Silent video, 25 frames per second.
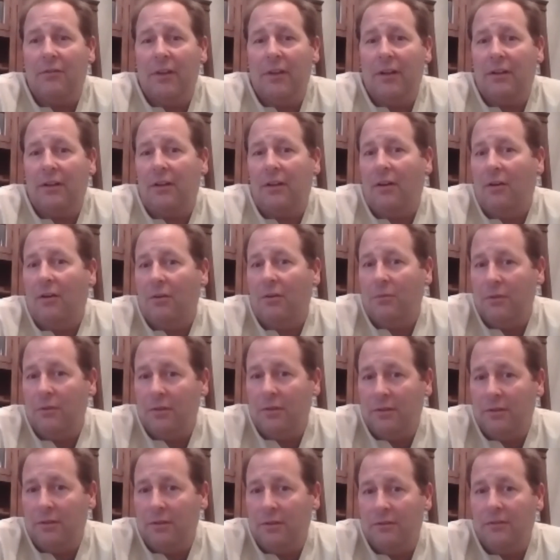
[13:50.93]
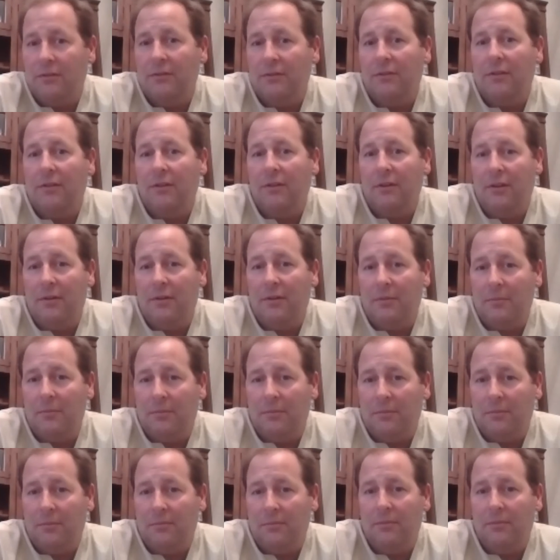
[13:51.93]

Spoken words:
ran a long one,